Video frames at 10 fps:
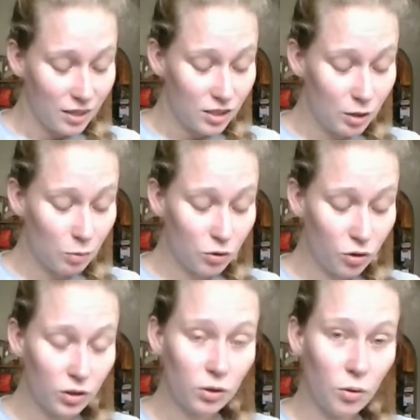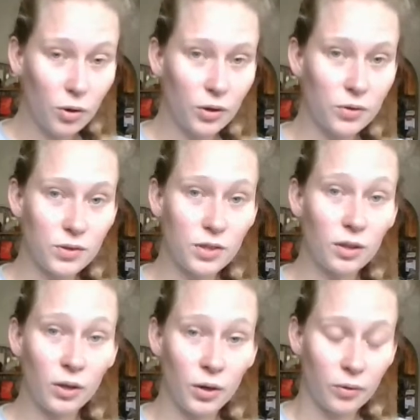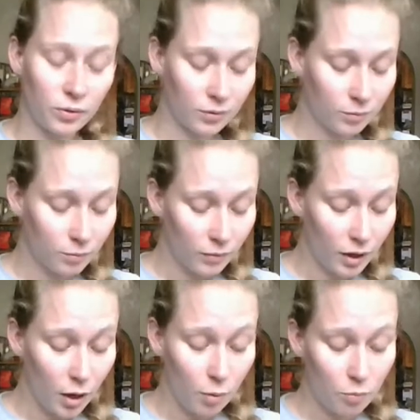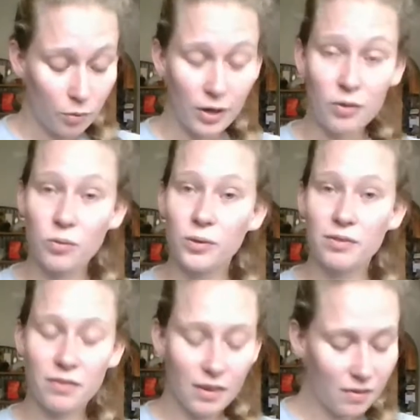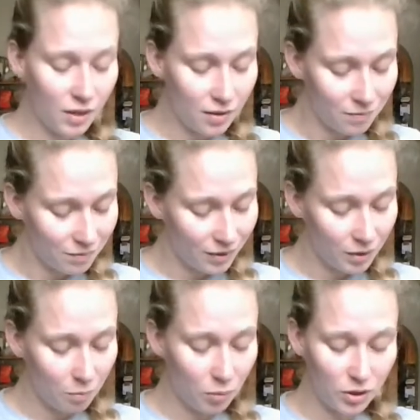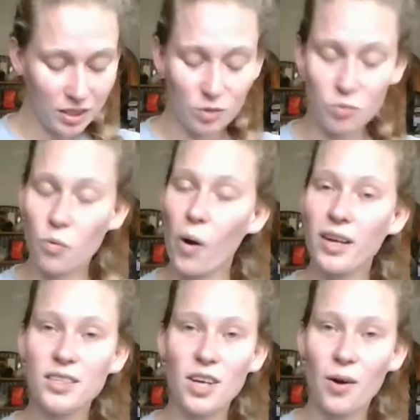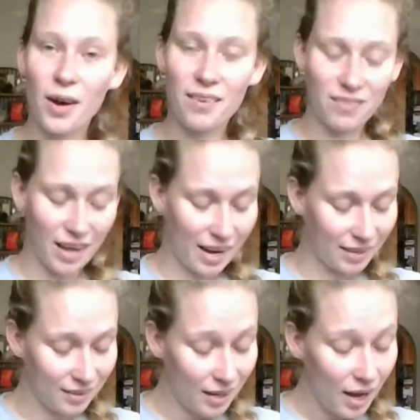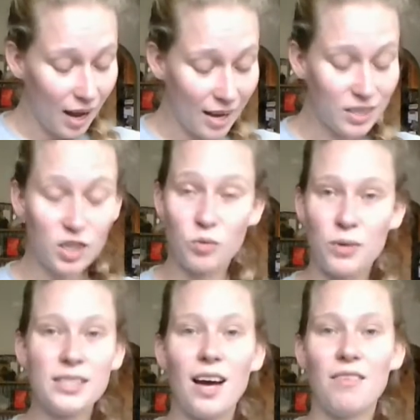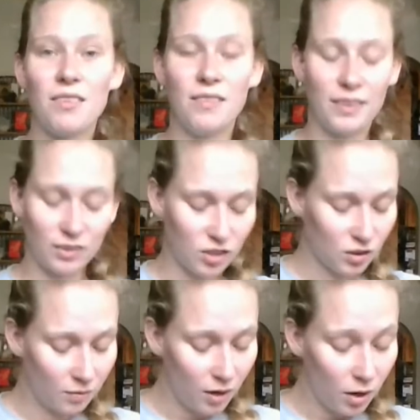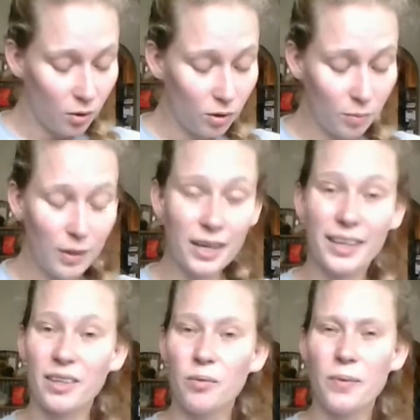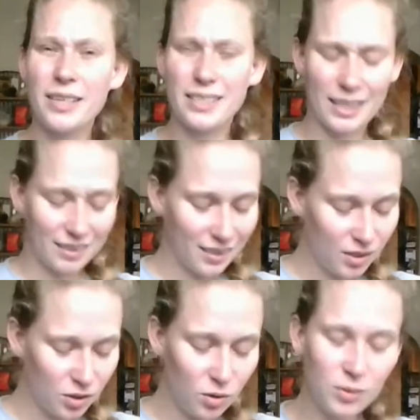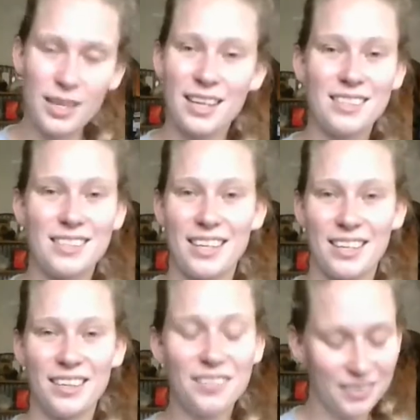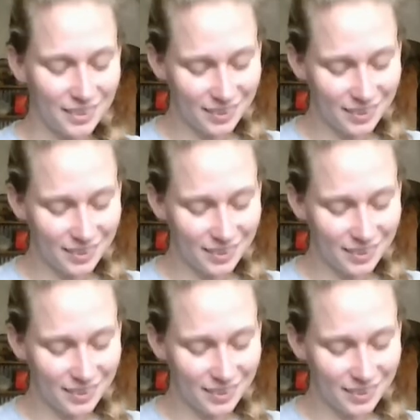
She patrolled the corridors alone. Break a rule in front of her, put just one toe out of line, and she'd whisk off at Filch, who'd appear, wheezing, 2 seconds later.